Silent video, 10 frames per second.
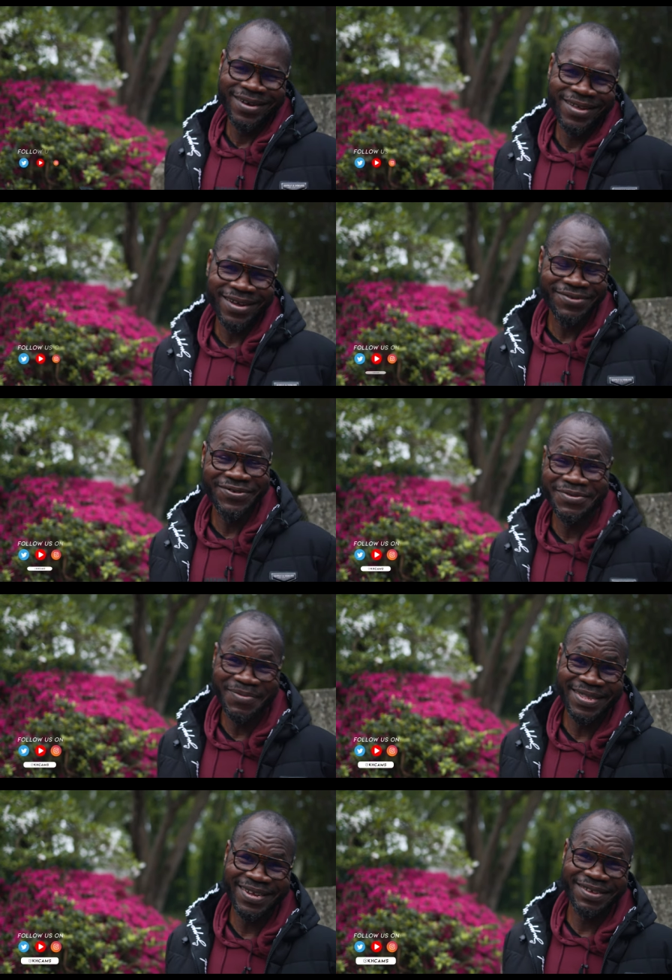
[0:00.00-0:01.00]
Hey, Akuna
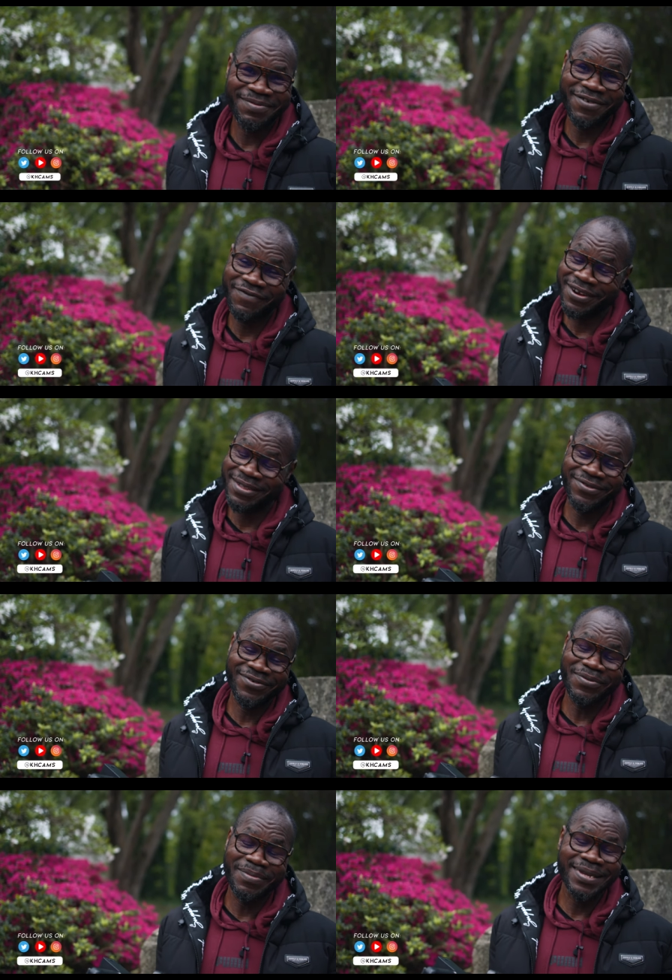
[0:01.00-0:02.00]
Matata, my friend, it's
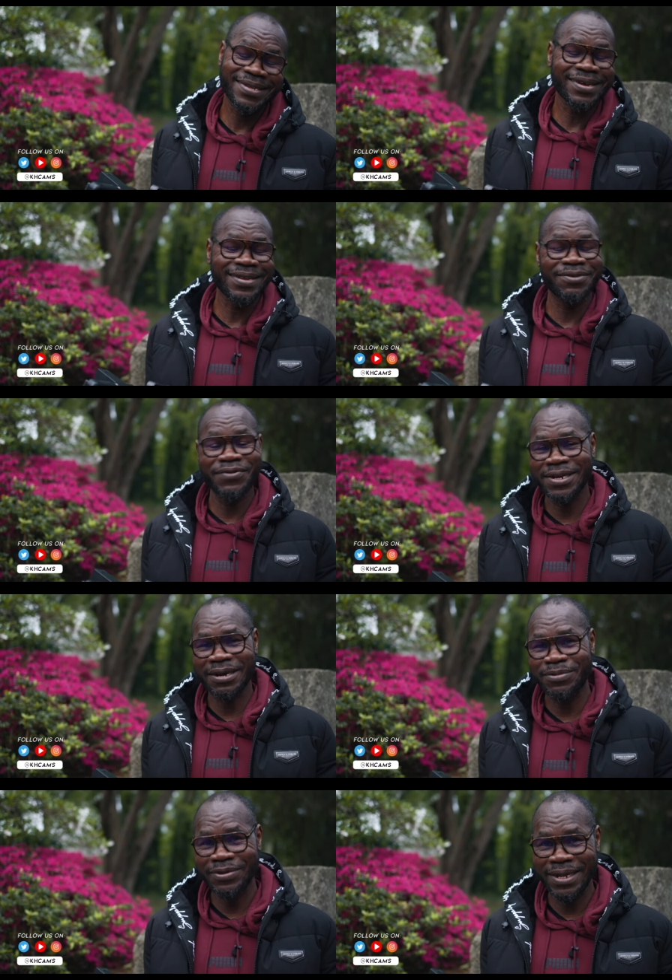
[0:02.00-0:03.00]
called Basia. Yeah,
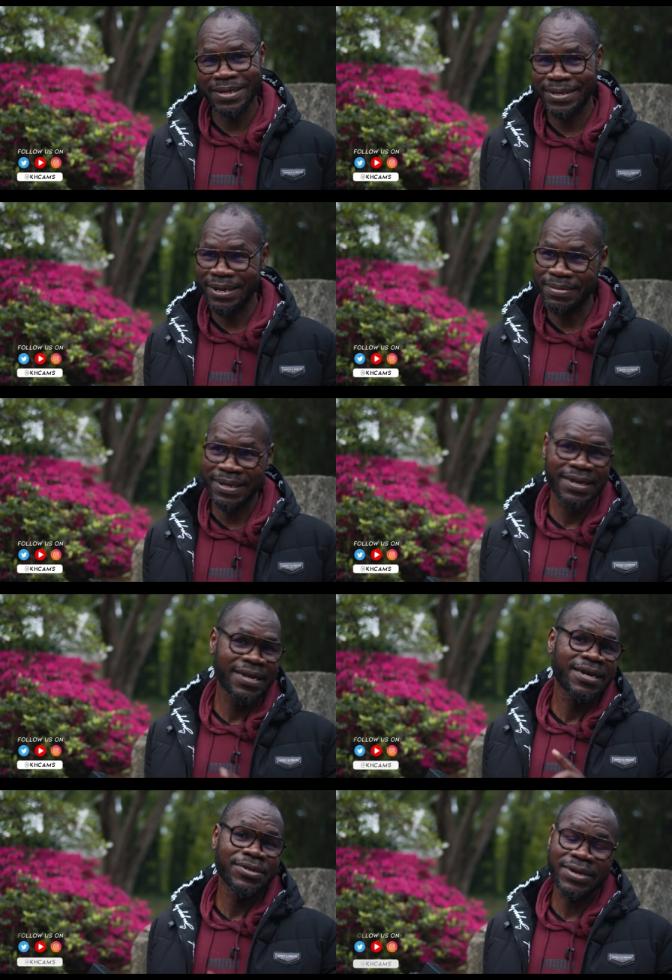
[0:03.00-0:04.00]
welcome to KH Camera. Yeah?
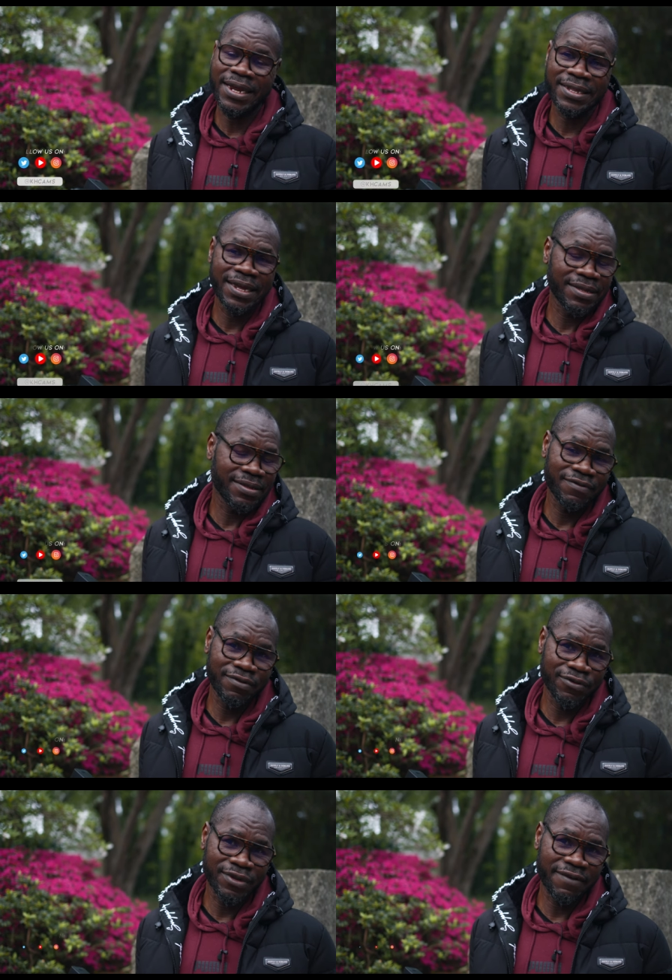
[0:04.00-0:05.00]
So let's get
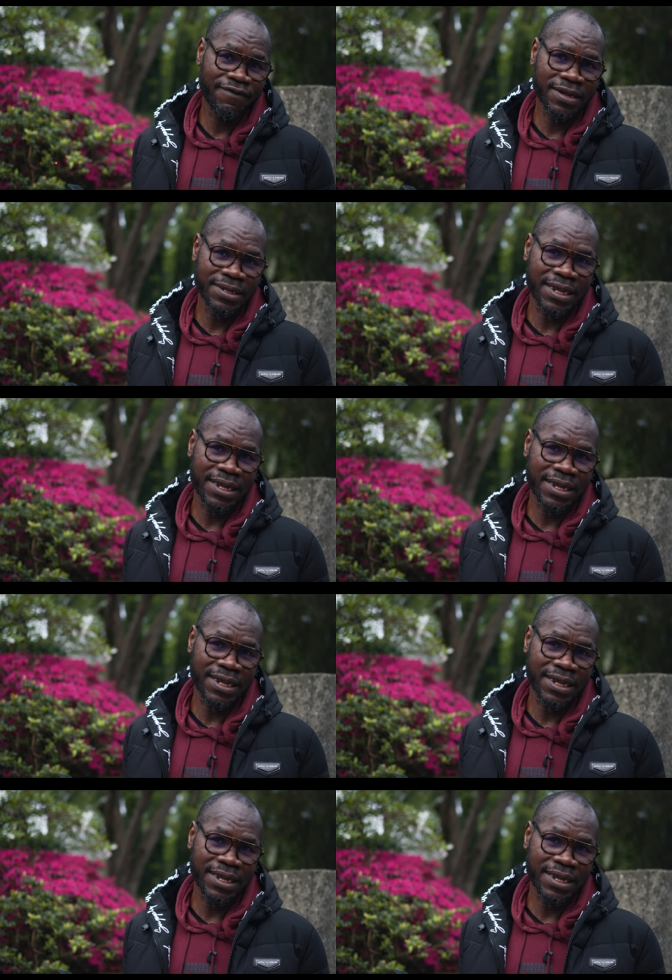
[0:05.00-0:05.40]
to the first